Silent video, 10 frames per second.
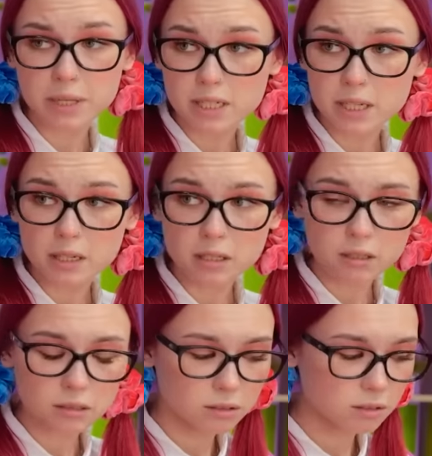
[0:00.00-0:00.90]
hey,
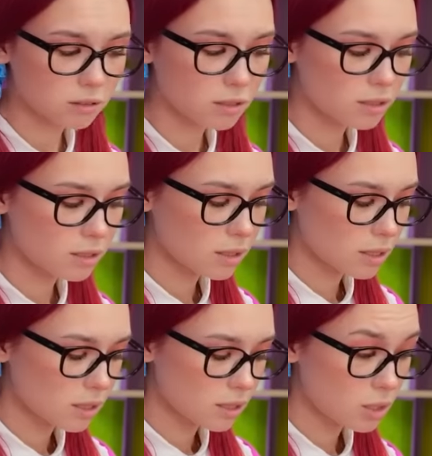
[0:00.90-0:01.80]
Mindy.
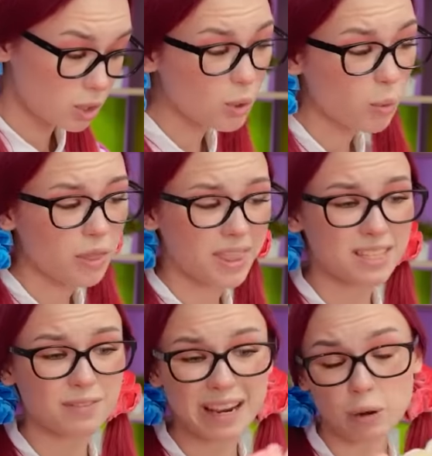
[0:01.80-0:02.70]
Do you want
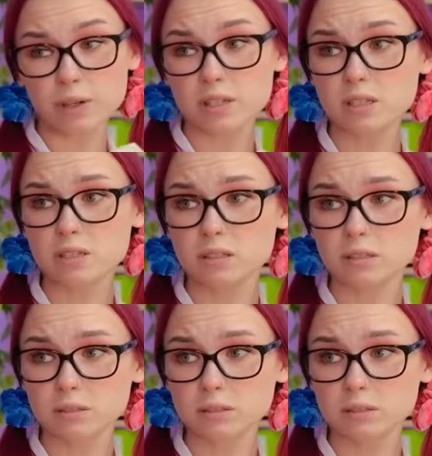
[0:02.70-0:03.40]
these flowers?